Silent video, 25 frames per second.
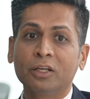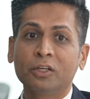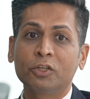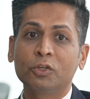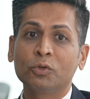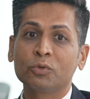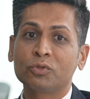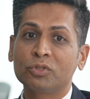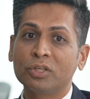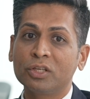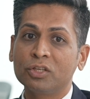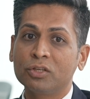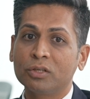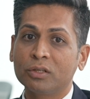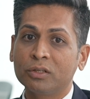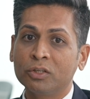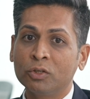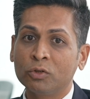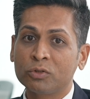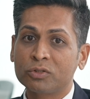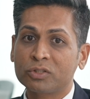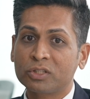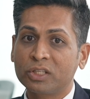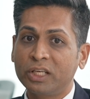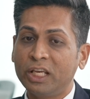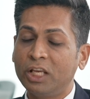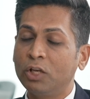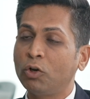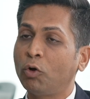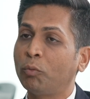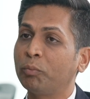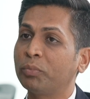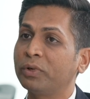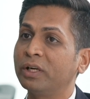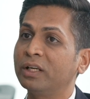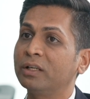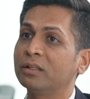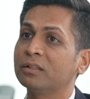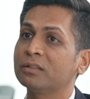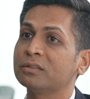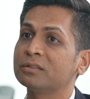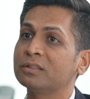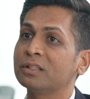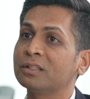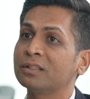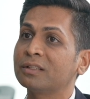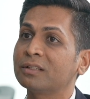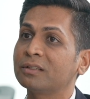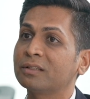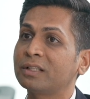You see scale operators
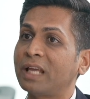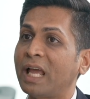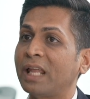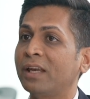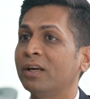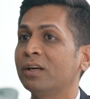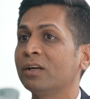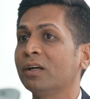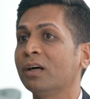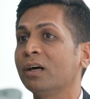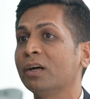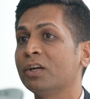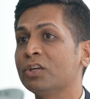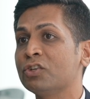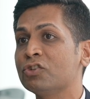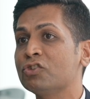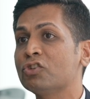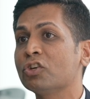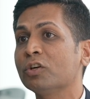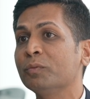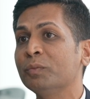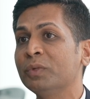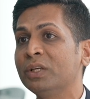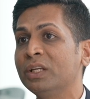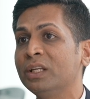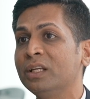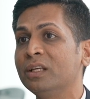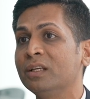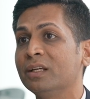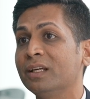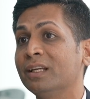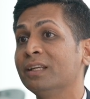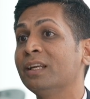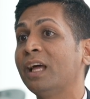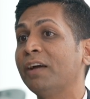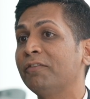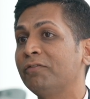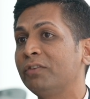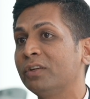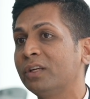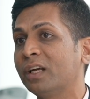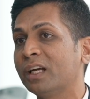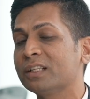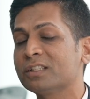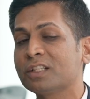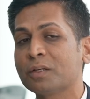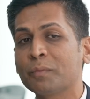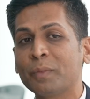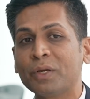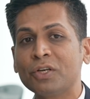in Canada, in Germany, in Africa,
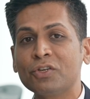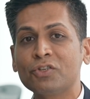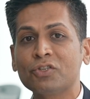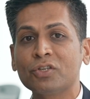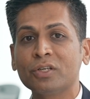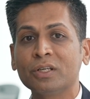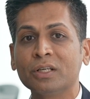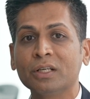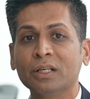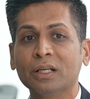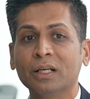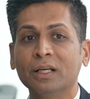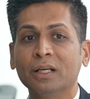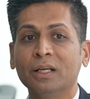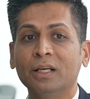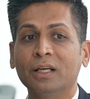as I mentioned.